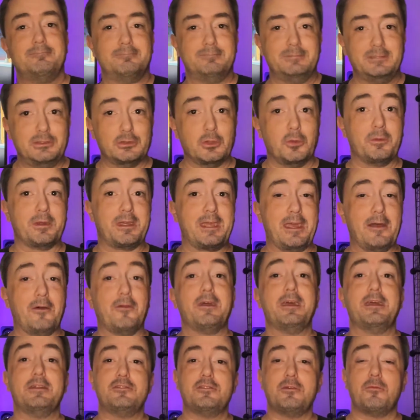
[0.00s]
Joel McHale
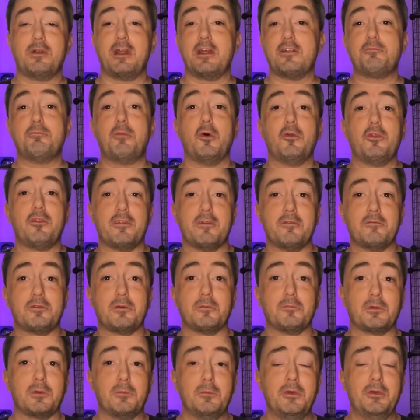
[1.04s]
and Jim Rash, both of them
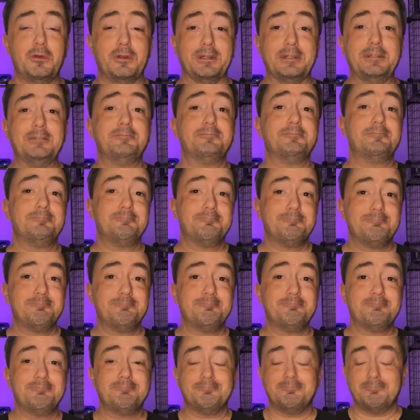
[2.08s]
from Community,
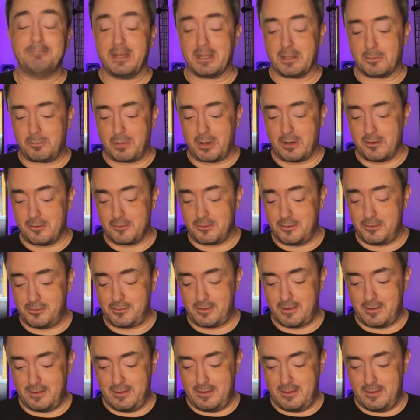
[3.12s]
make appearances.